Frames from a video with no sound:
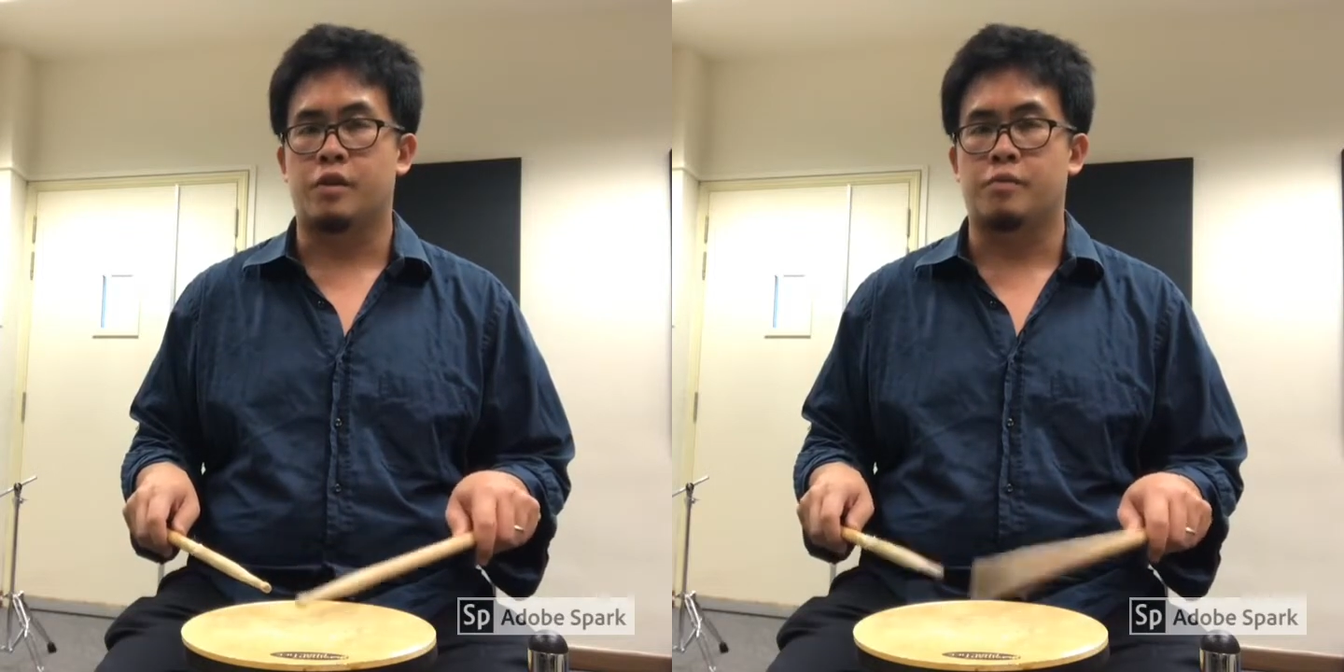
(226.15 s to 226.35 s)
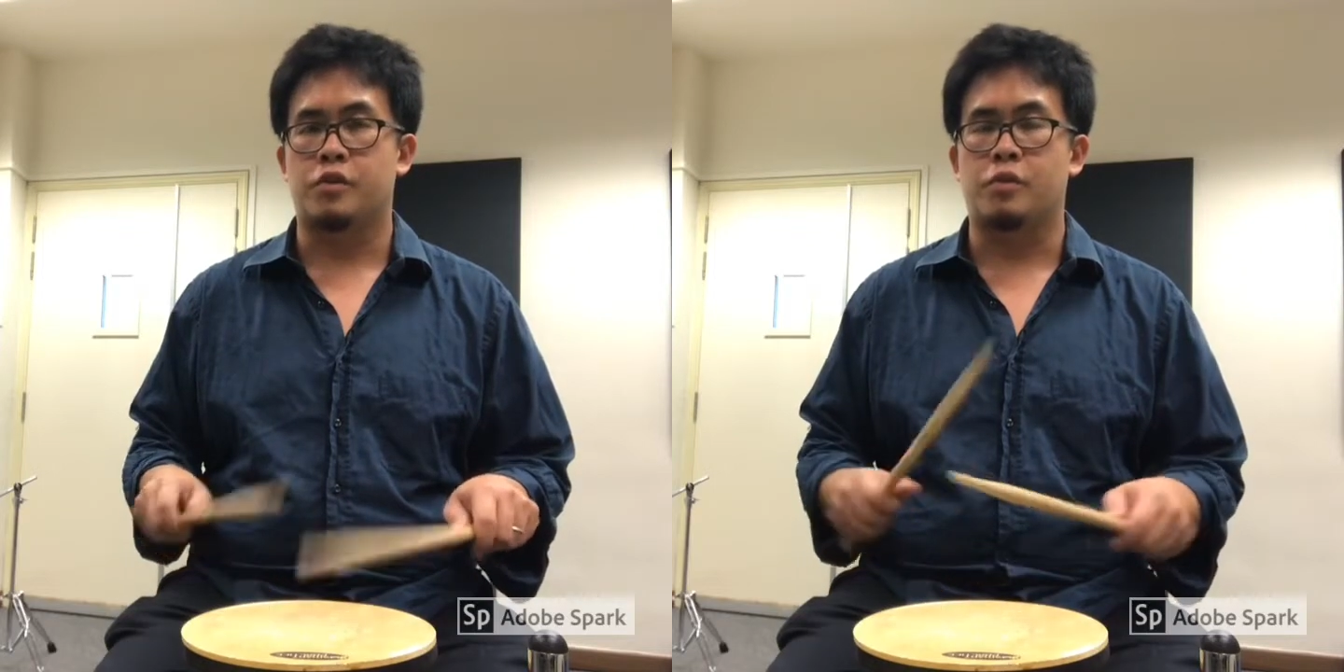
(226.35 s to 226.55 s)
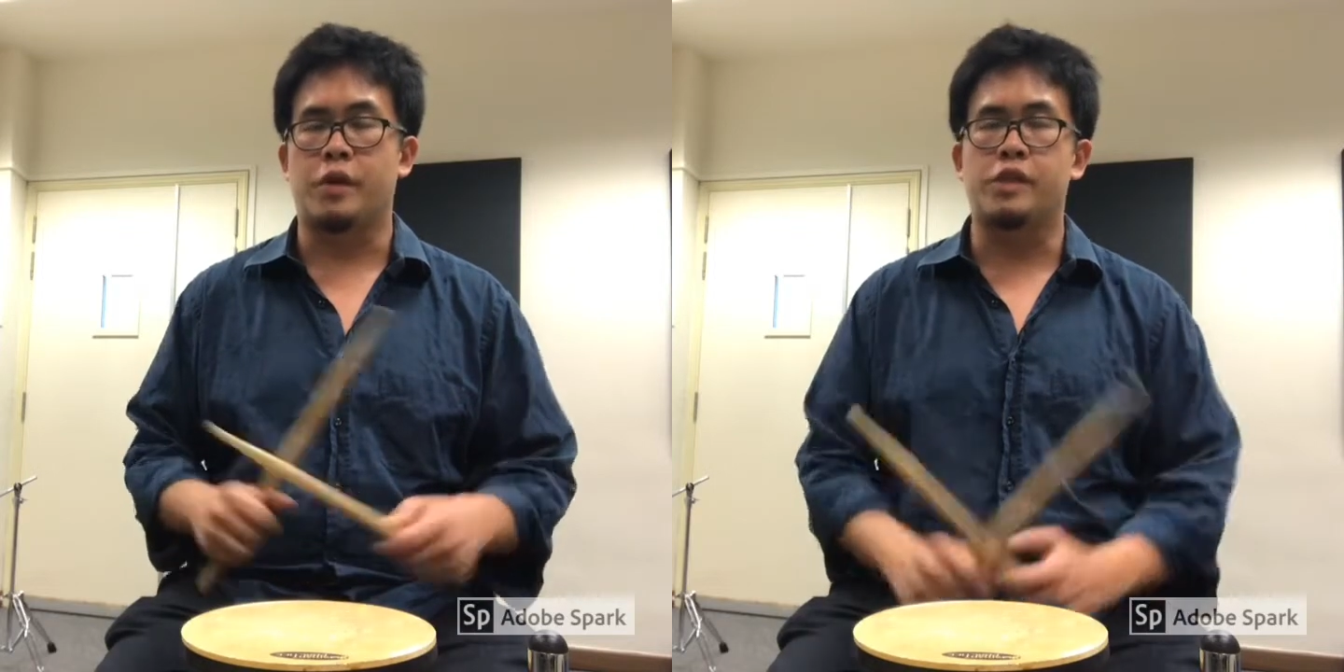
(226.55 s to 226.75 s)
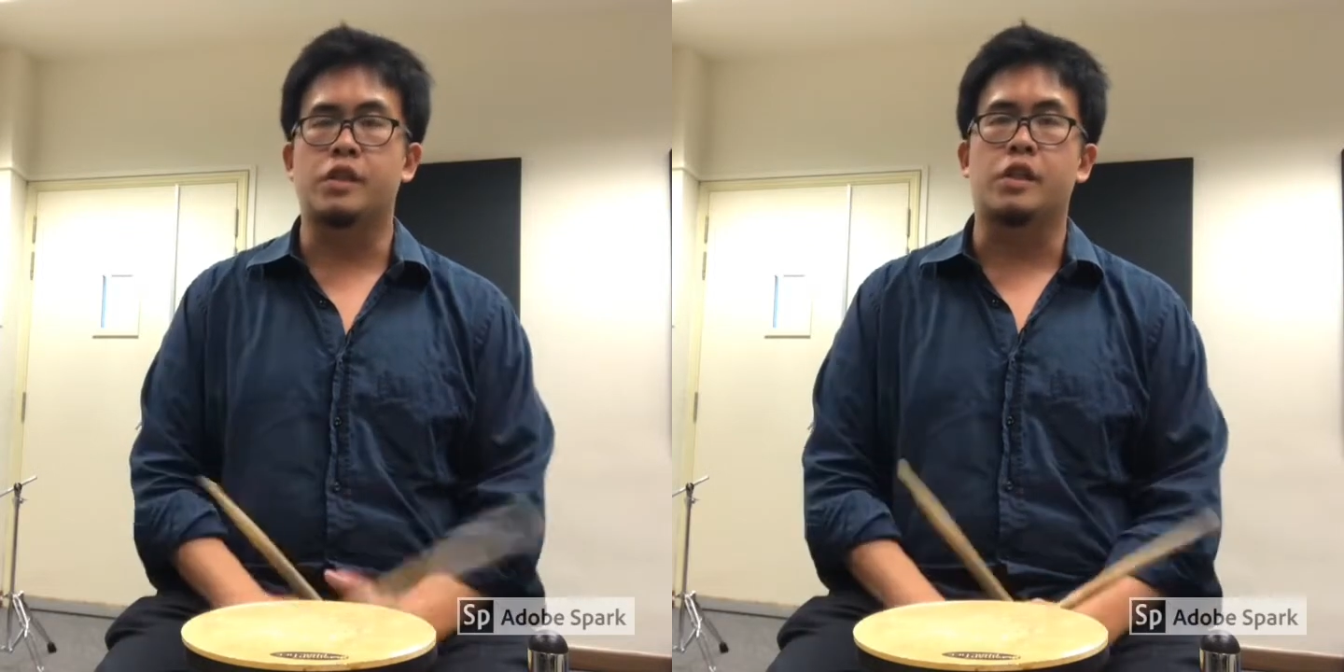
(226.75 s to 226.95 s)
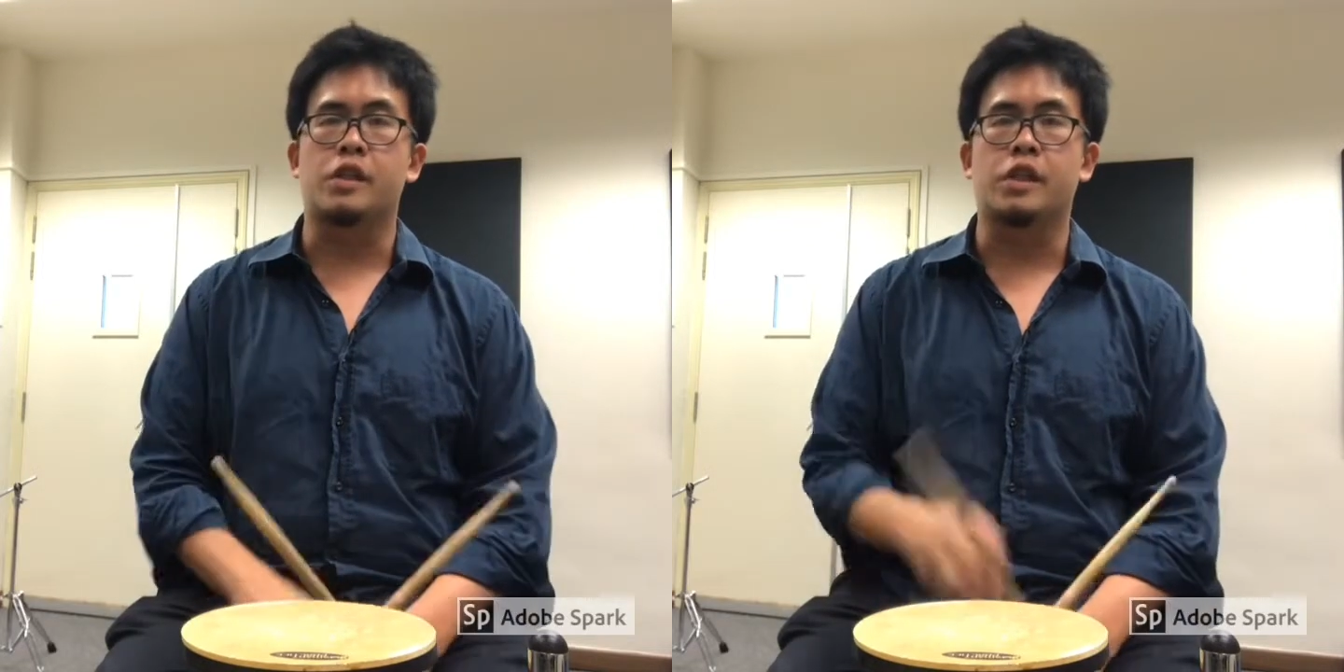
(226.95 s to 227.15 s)
So
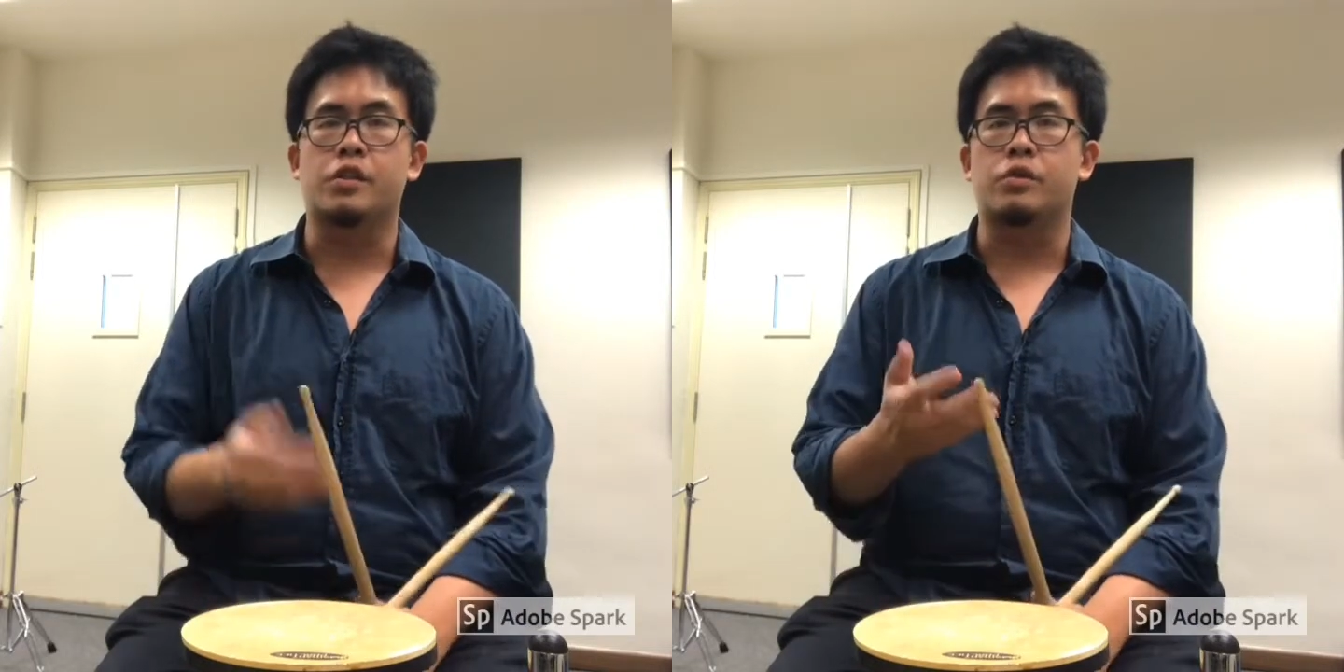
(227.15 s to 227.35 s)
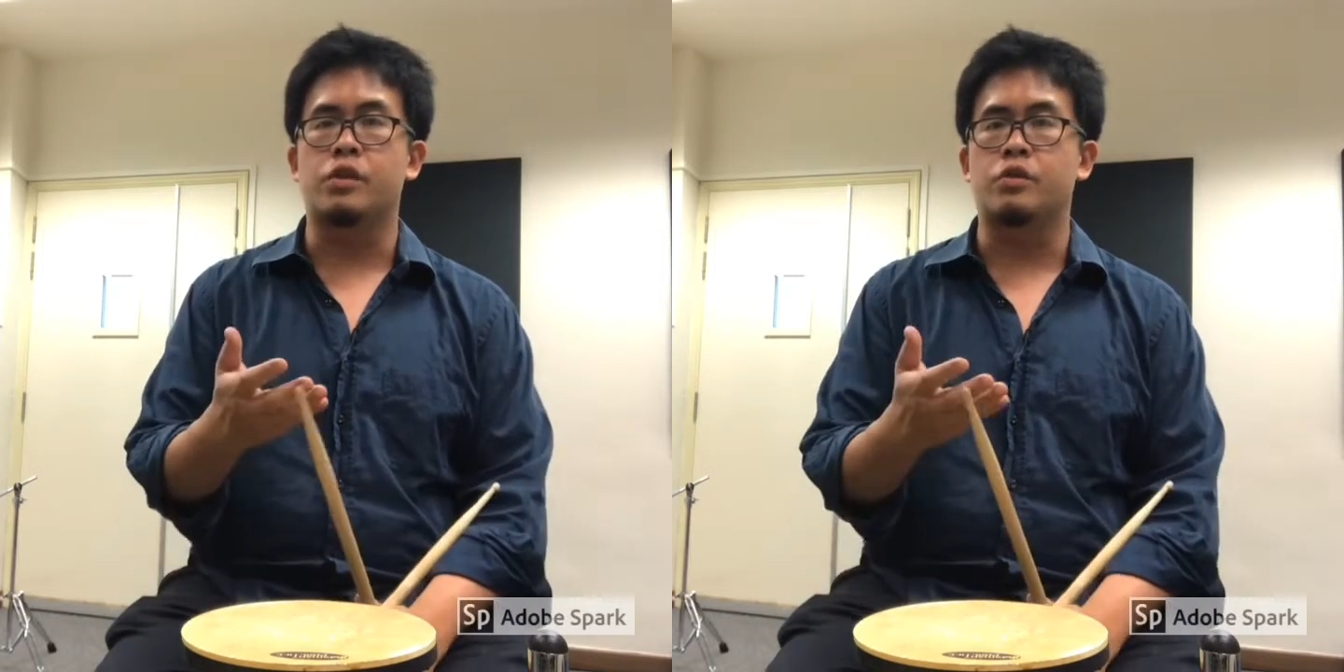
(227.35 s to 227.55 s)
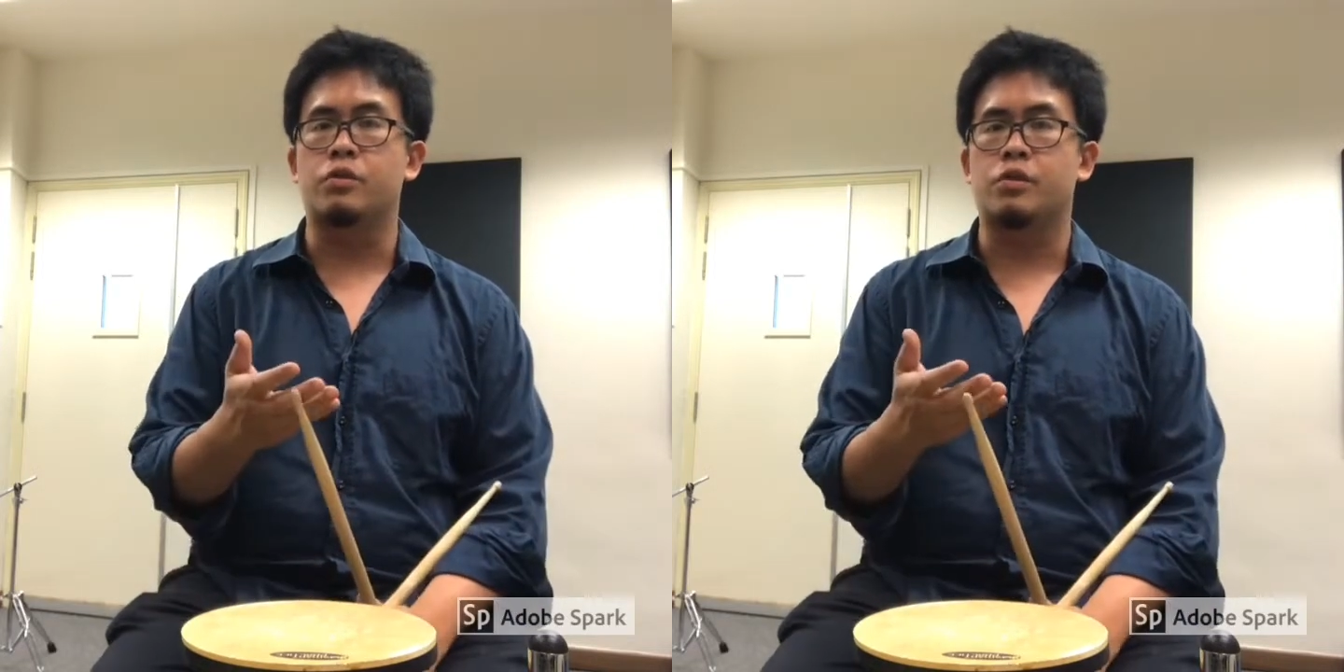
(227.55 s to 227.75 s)
basically, there's only two